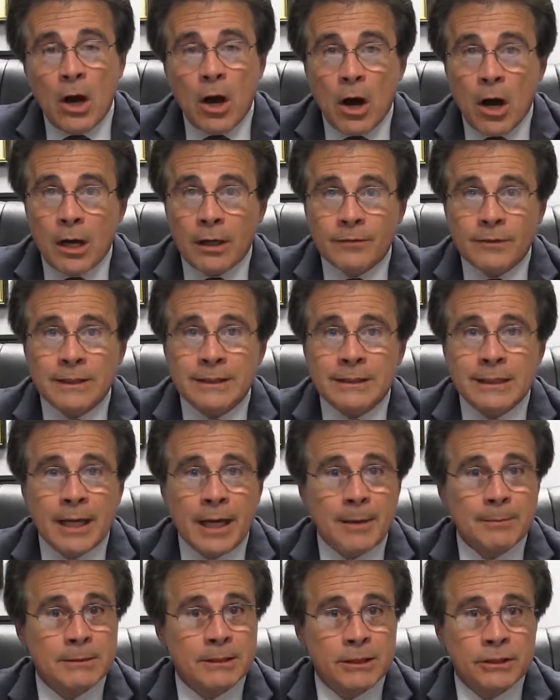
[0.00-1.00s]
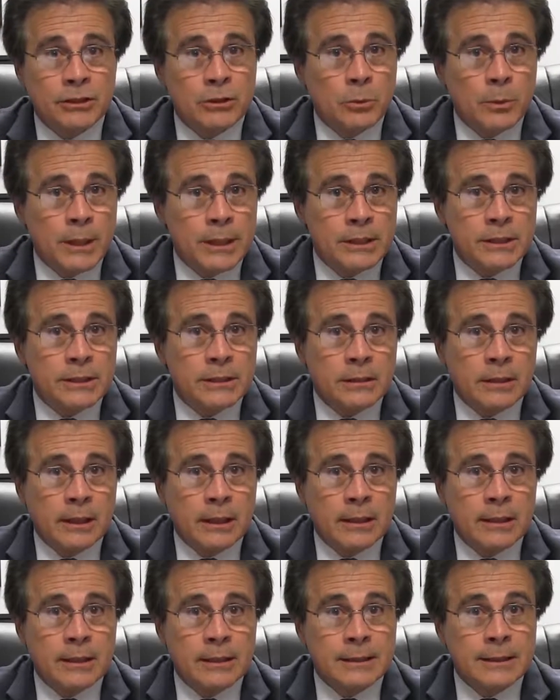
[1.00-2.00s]
Oftentimes, situations
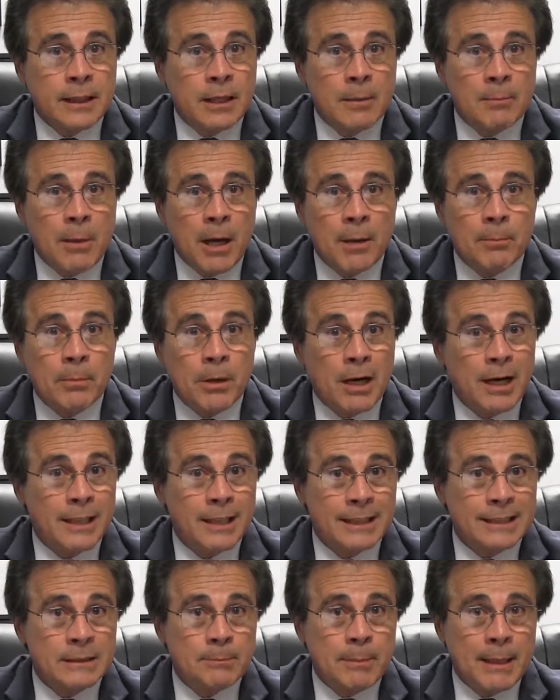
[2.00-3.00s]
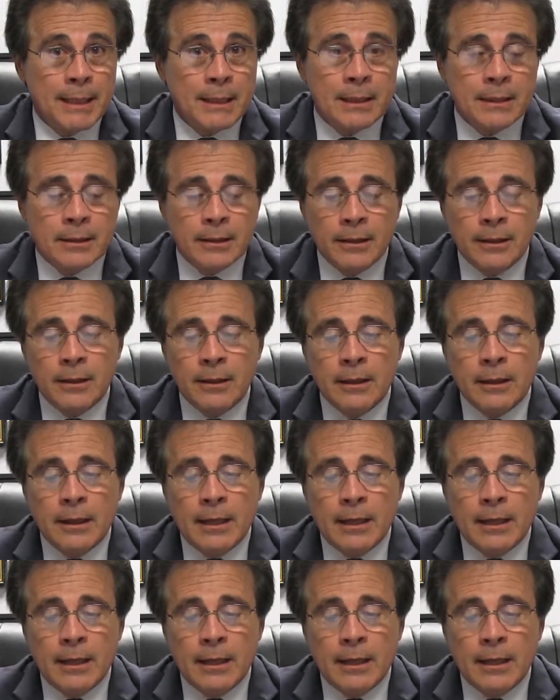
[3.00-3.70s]
like this come up unexpectedly,